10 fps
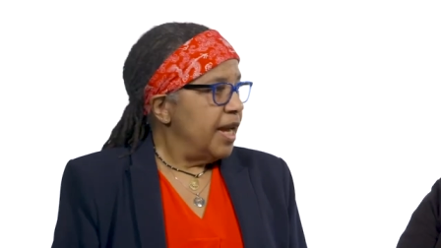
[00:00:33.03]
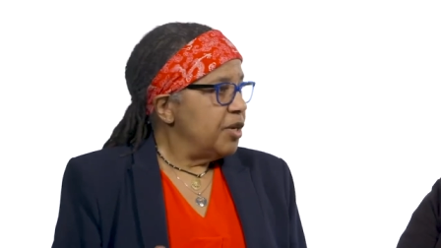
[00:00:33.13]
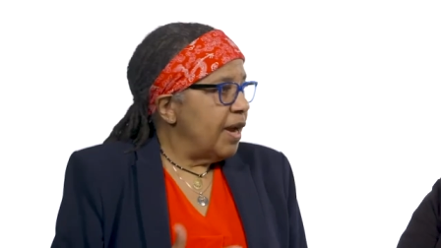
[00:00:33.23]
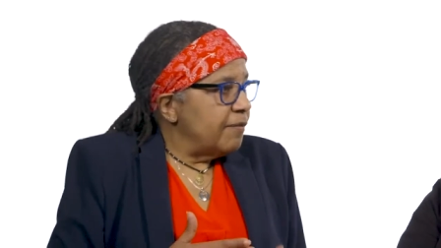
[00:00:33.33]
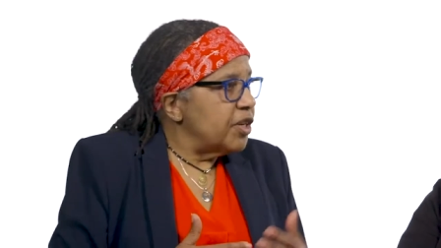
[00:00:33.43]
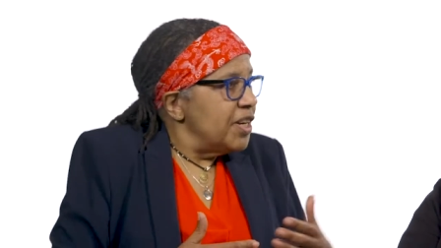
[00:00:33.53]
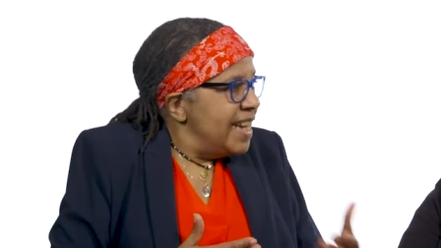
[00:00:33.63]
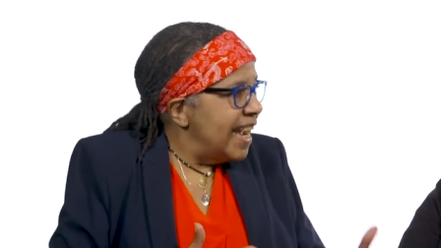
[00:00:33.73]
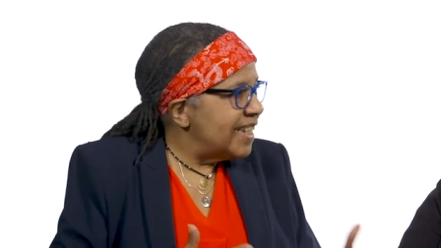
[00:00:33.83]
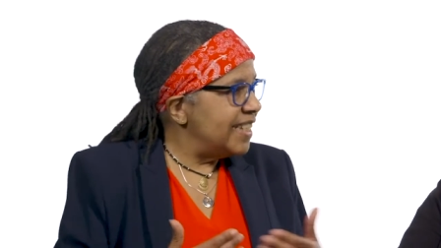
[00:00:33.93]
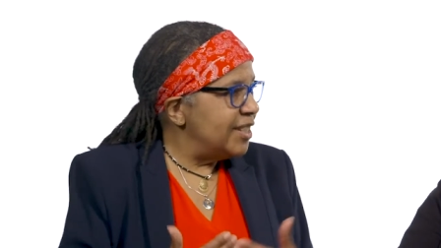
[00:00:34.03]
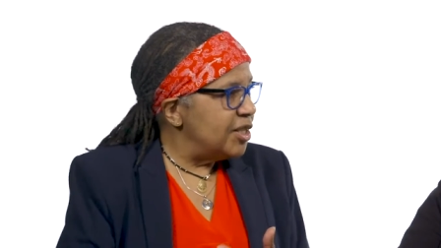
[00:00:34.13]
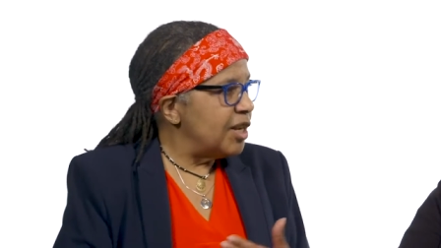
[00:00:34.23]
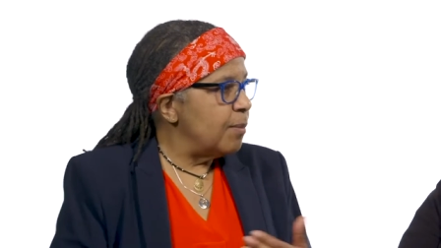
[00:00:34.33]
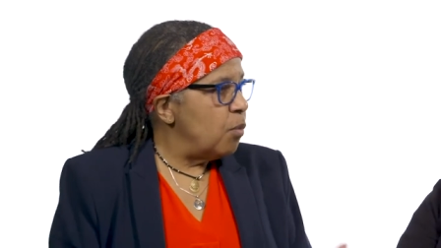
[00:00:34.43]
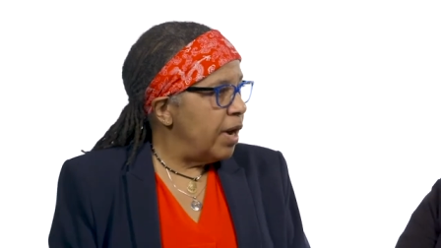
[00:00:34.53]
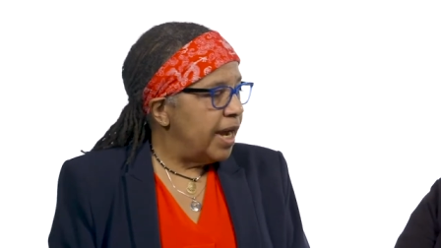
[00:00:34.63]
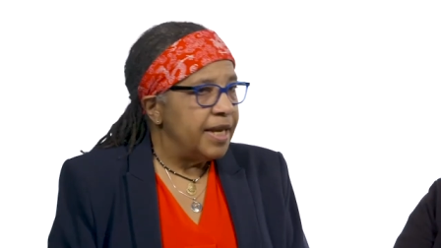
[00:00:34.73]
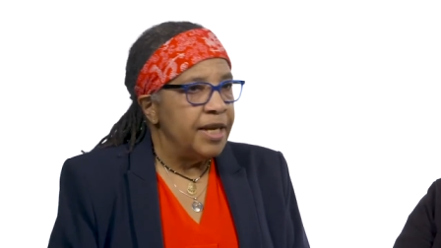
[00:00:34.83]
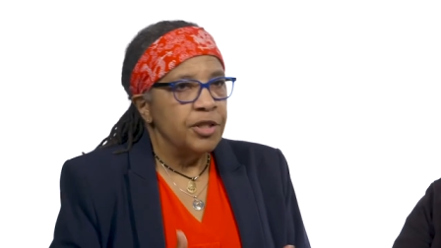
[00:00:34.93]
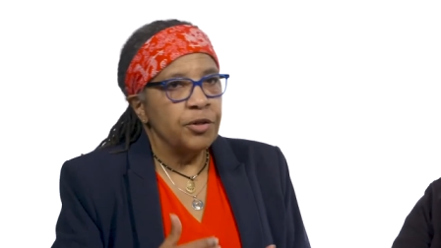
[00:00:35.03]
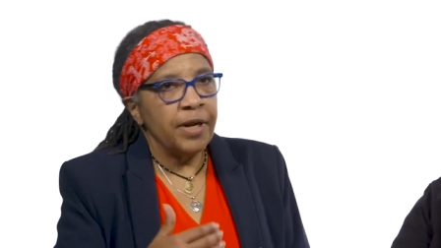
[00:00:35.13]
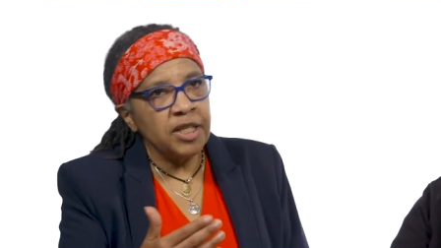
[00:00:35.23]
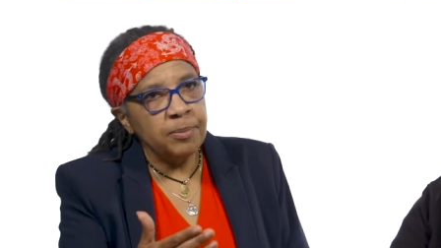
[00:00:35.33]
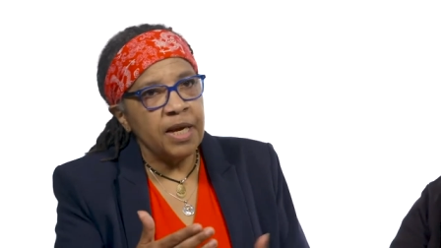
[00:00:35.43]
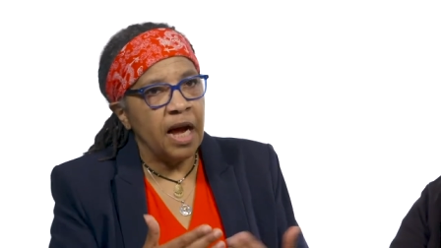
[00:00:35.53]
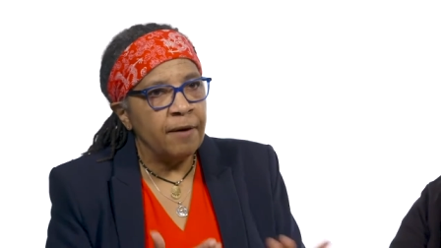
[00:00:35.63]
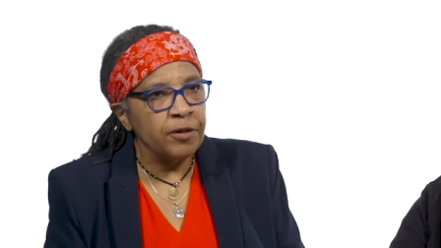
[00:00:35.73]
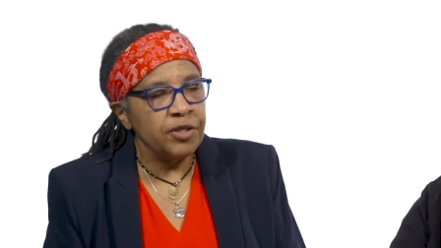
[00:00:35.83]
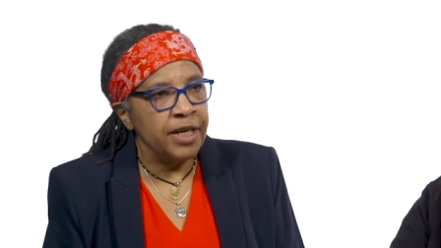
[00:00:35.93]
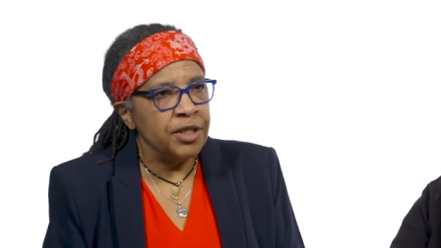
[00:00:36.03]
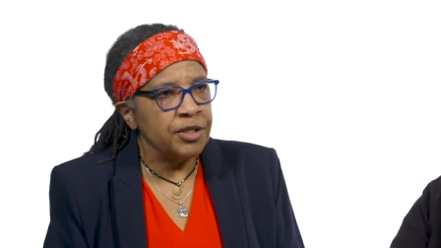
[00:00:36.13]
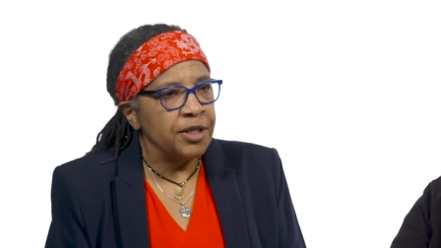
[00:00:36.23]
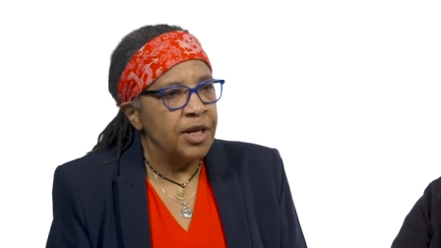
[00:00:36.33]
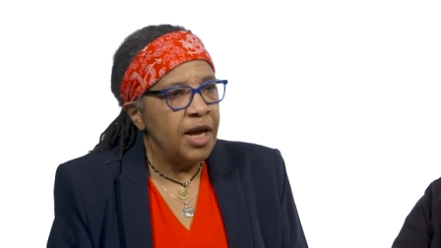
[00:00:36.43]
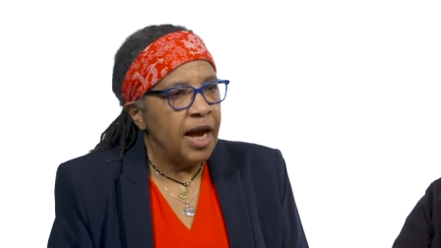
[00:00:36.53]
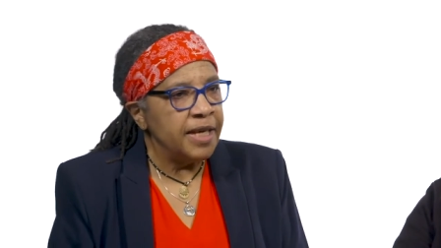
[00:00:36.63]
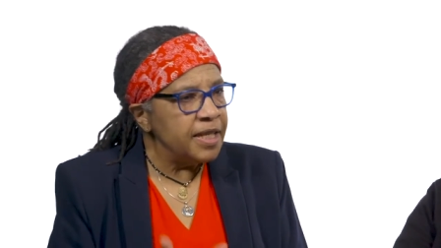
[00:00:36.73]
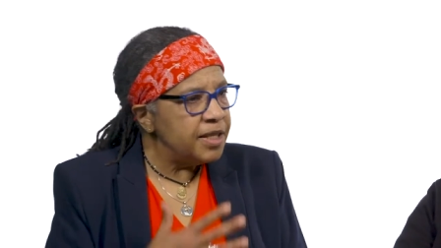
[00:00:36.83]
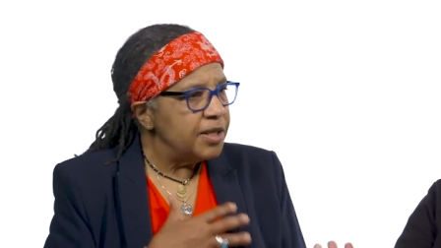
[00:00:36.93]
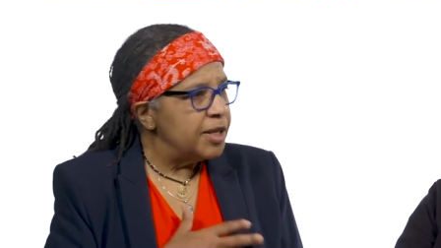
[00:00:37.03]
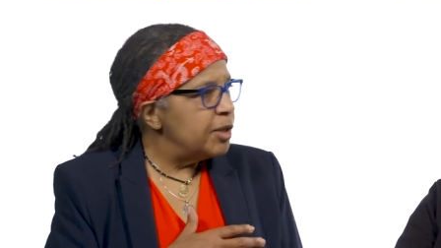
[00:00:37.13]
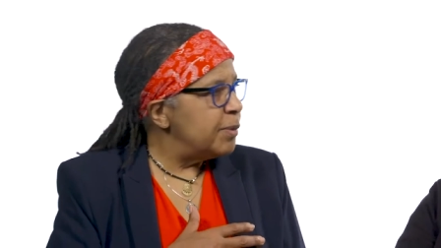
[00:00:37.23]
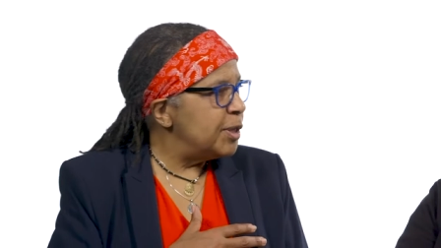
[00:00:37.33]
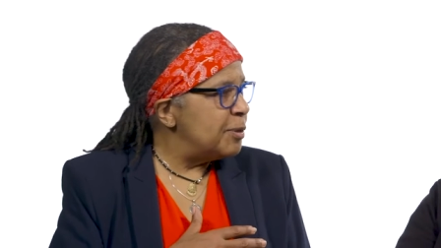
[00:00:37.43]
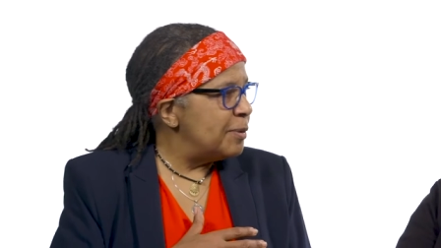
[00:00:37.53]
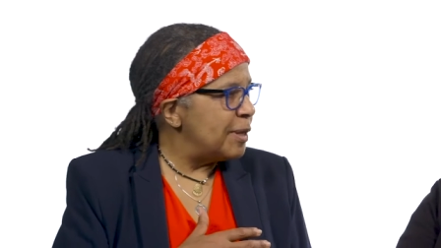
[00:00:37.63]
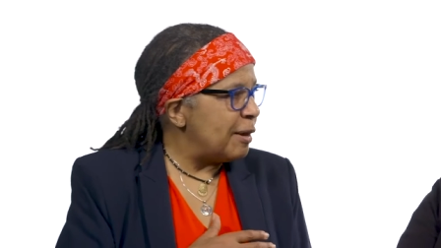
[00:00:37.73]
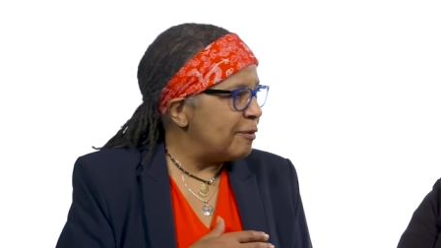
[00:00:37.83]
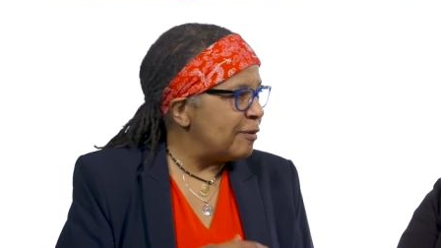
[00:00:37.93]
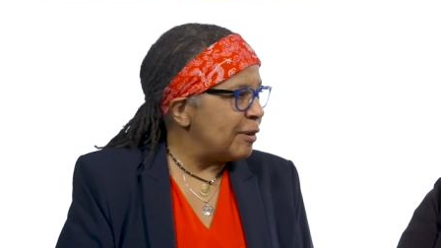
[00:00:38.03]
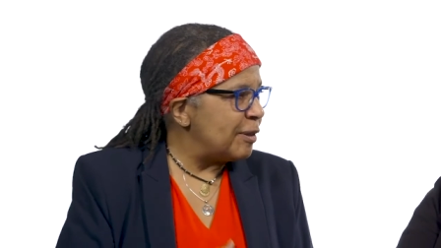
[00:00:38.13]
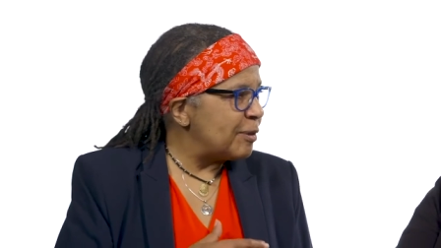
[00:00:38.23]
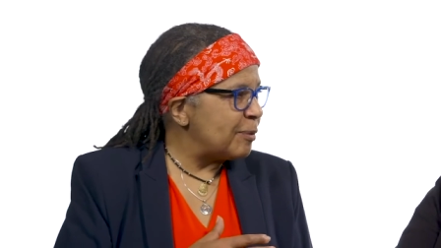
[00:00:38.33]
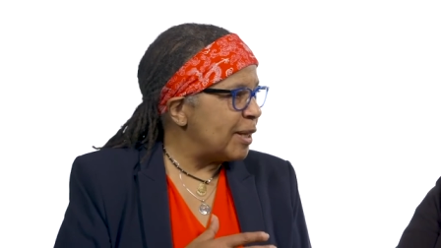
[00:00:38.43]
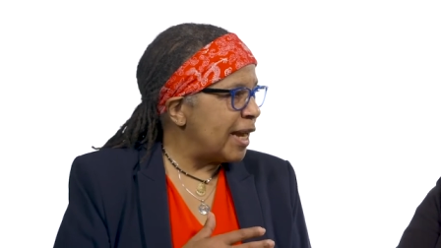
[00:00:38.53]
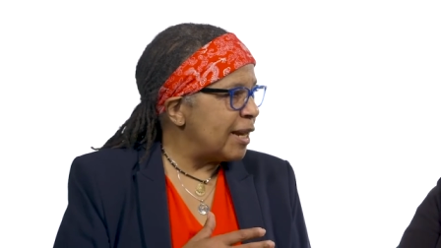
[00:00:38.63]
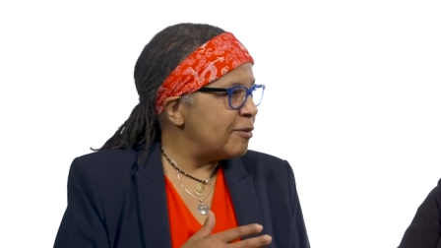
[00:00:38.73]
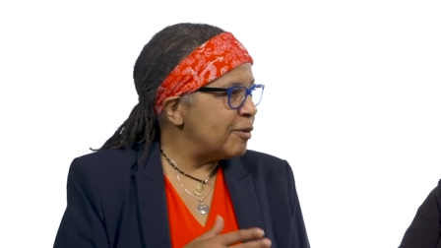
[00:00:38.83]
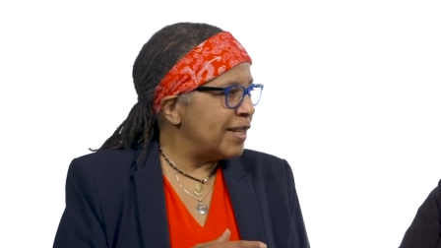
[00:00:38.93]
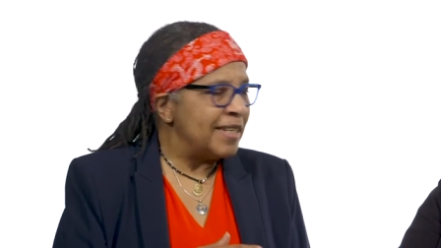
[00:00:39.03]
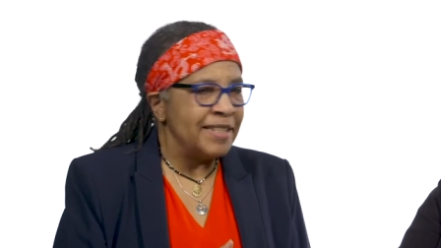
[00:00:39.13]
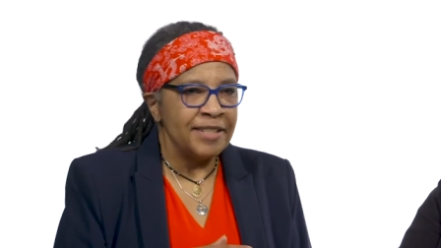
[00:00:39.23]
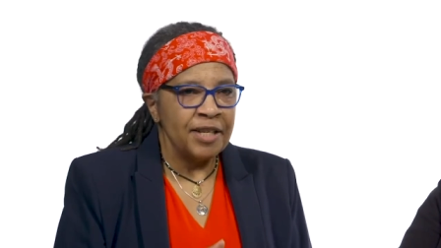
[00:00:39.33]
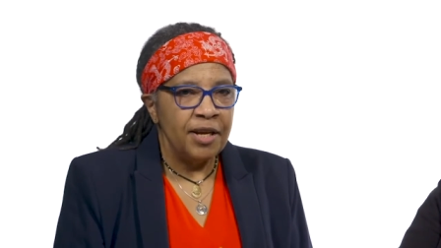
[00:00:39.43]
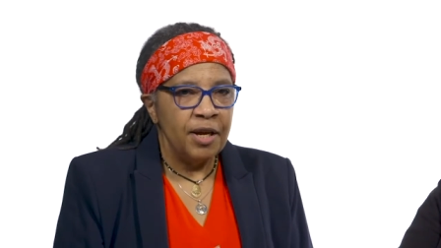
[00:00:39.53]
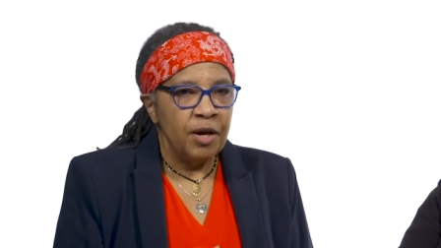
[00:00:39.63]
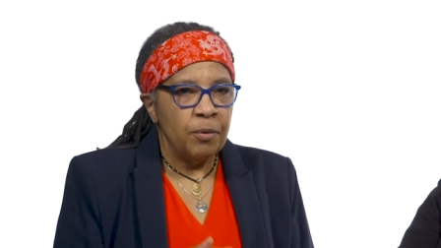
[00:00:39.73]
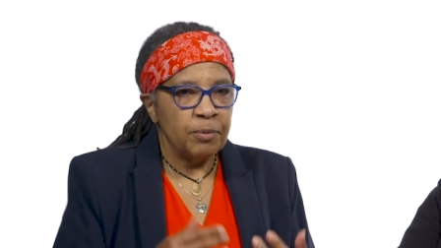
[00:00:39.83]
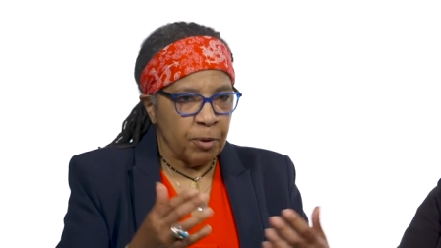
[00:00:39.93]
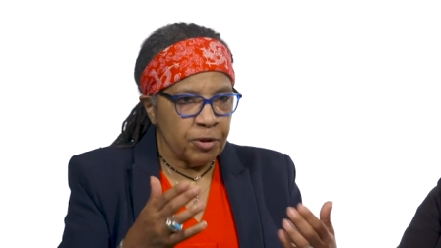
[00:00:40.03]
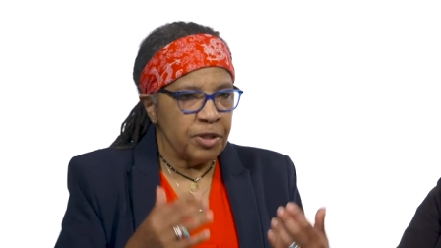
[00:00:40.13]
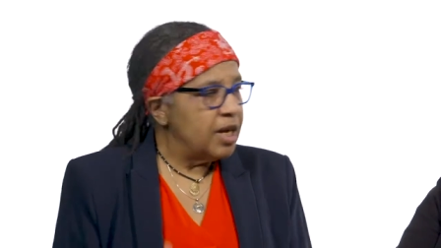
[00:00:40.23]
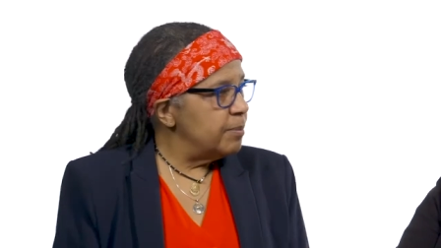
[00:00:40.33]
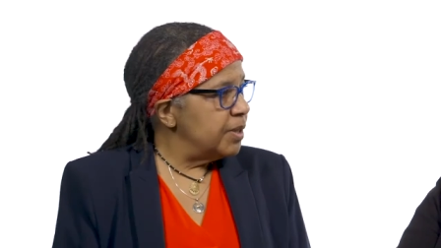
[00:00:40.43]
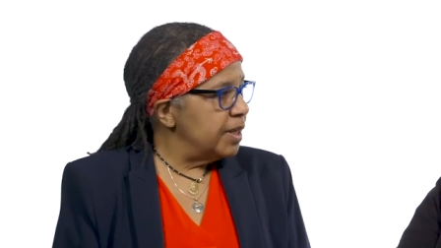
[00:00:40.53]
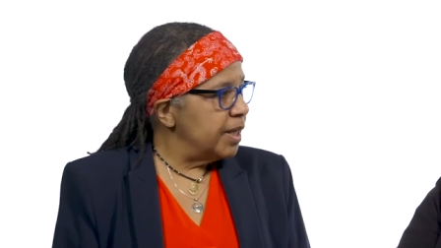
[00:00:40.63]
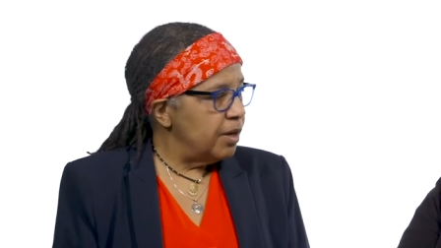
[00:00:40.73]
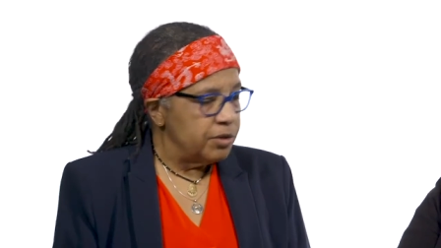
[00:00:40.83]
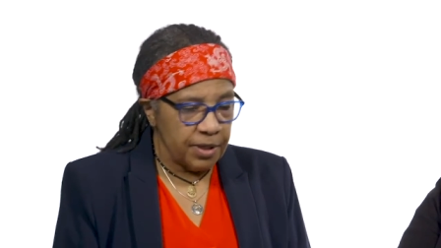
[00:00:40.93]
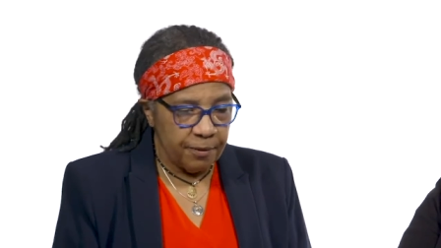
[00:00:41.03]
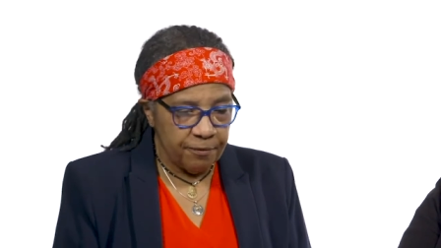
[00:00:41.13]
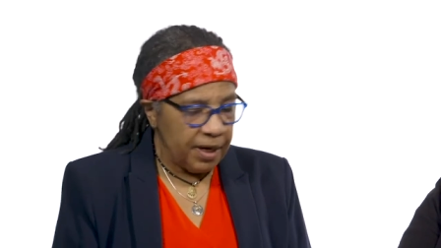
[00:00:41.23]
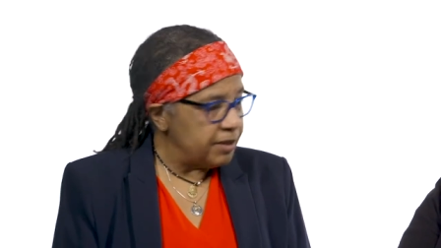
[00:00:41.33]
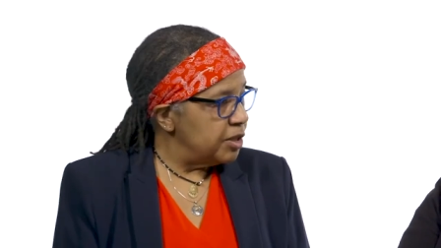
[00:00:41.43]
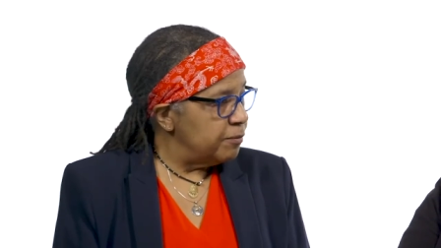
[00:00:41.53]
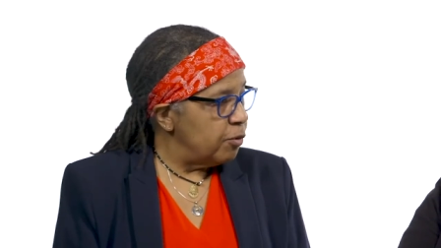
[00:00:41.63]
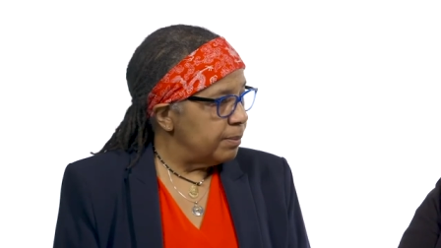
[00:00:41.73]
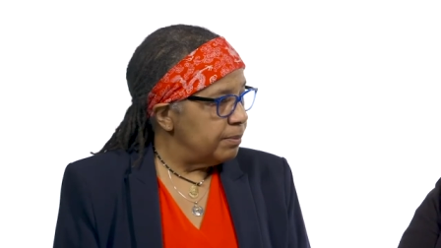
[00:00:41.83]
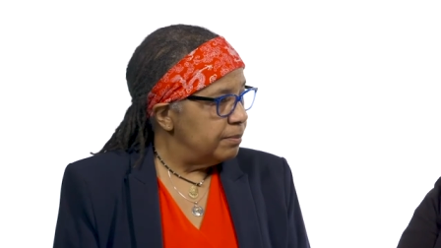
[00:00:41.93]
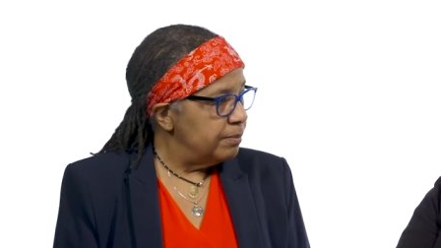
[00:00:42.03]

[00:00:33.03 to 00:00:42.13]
You have to connect in some way. So there has to be conversation. I think the thing that we do in the health field that's really kind of tricky is a person comes in and they go, fill out this form.